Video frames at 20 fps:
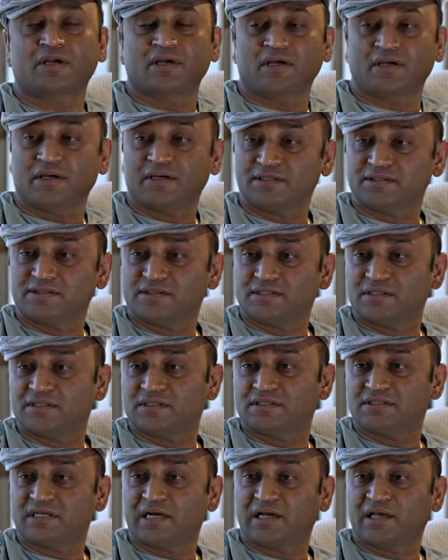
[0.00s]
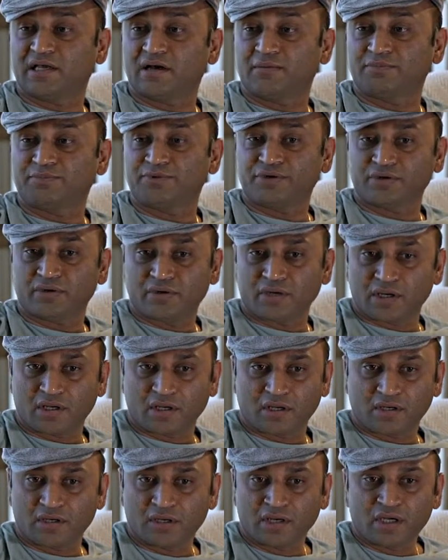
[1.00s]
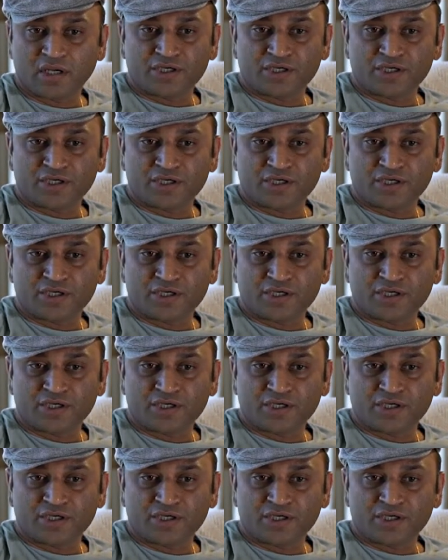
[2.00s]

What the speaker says: currency, setting up your